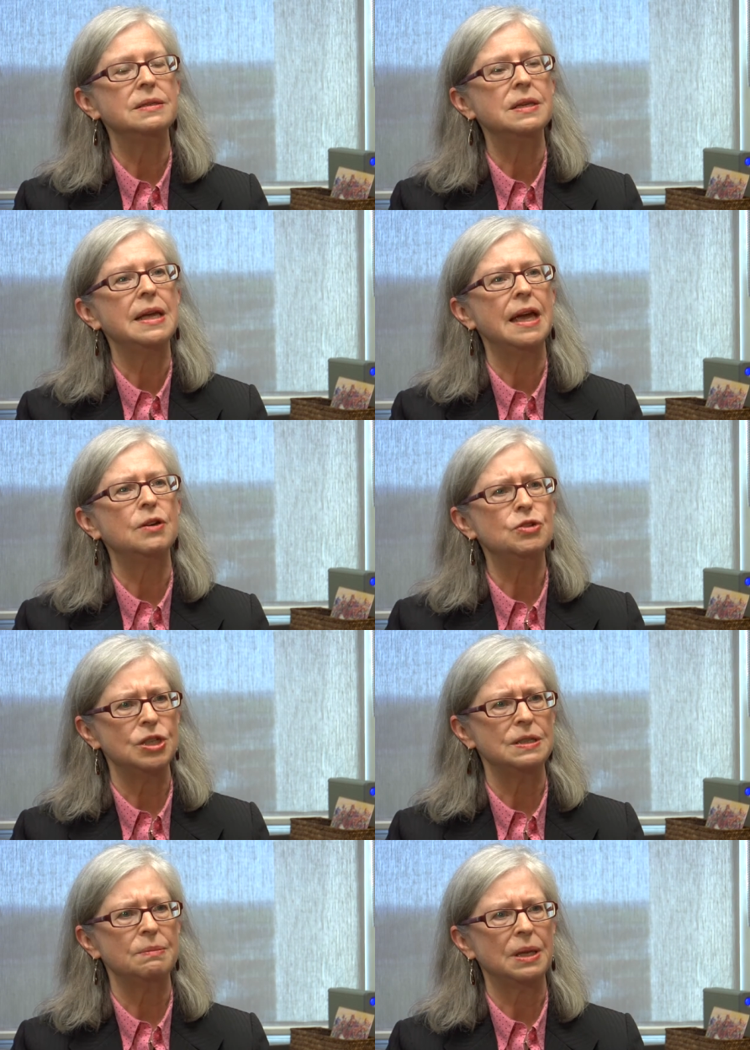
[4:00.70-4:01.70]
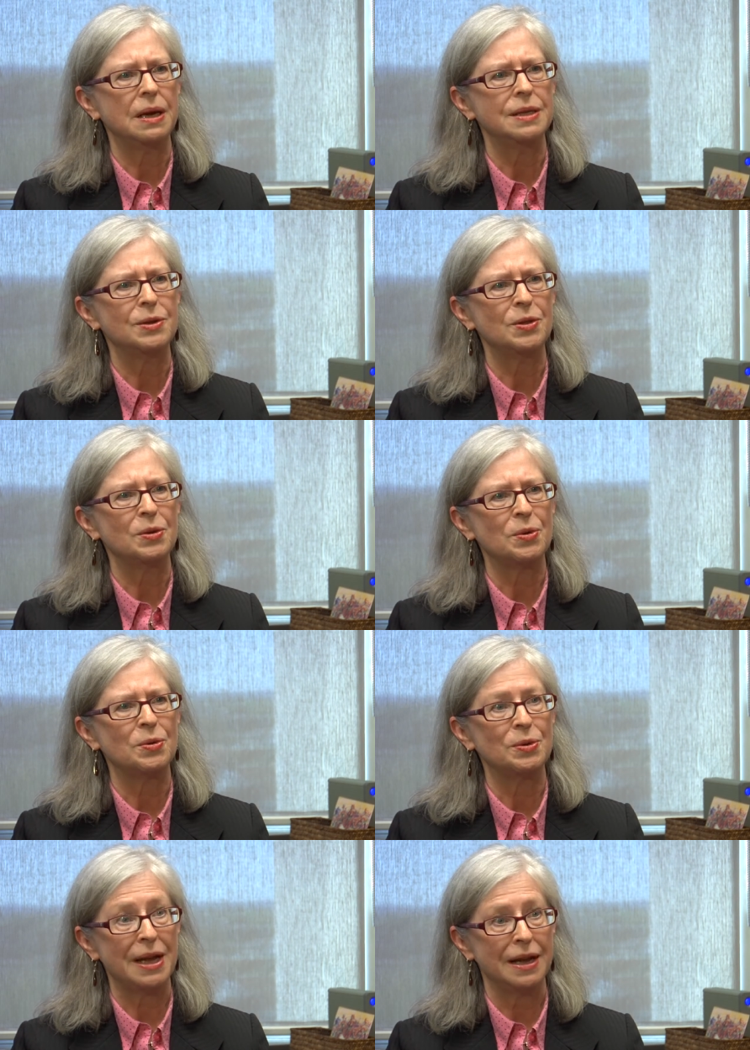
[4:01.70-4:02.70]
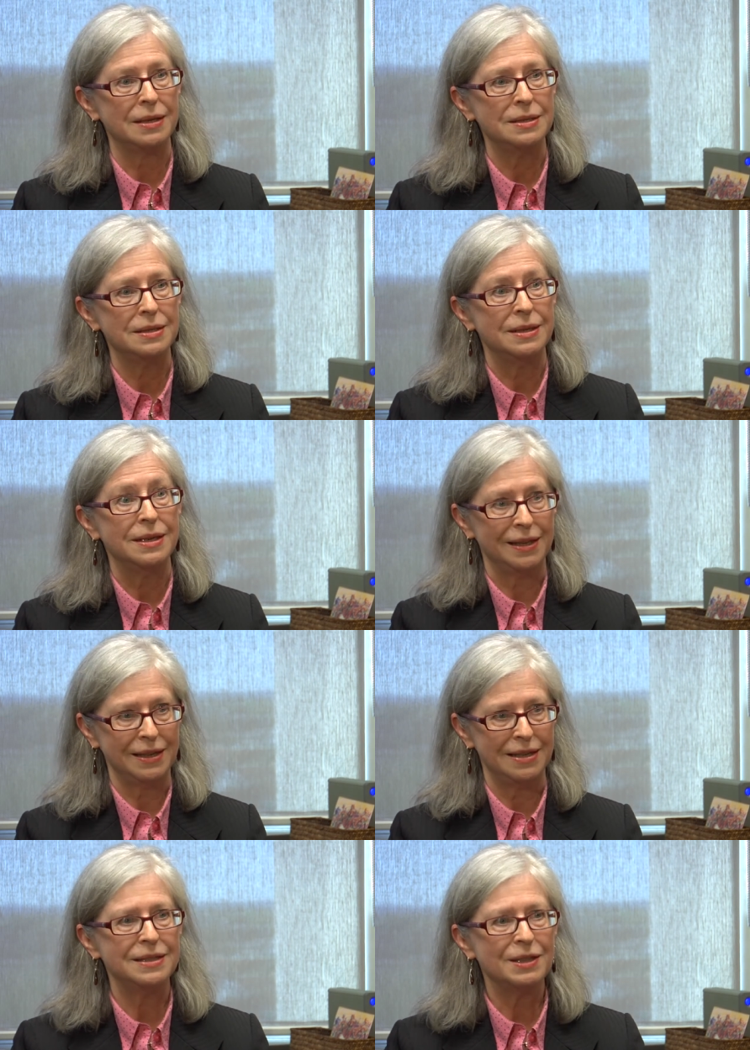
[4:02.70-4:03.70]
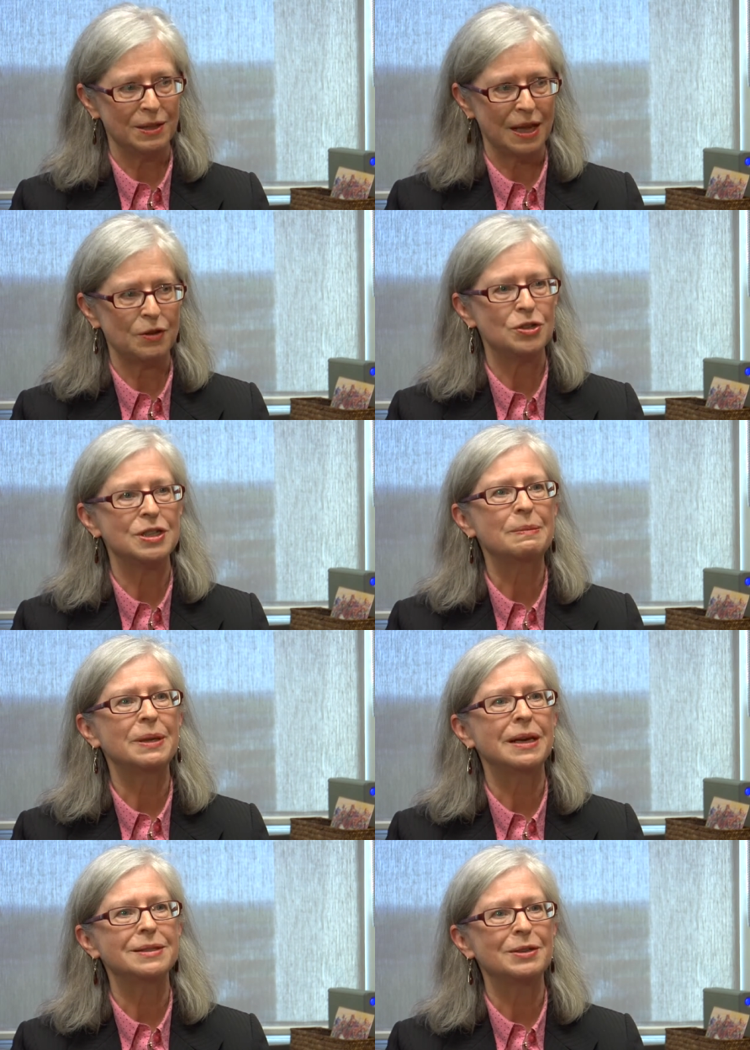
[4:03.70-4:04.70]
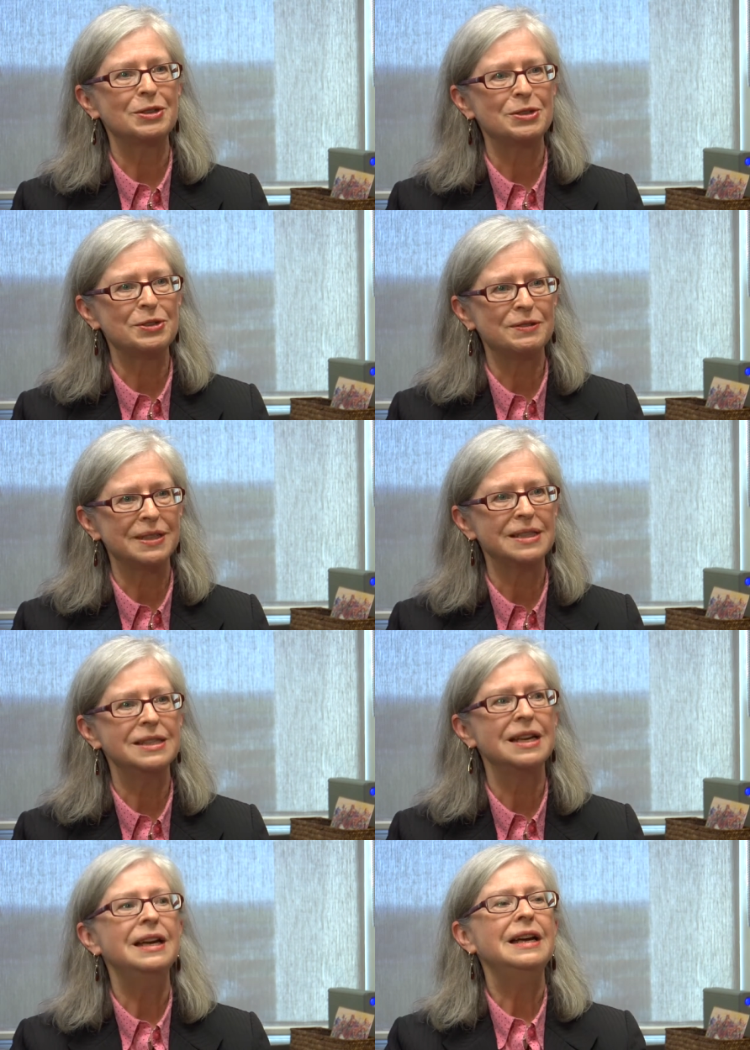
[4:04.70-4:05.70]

and to the energy supplies on their own land, at least the energy supplies on the surface.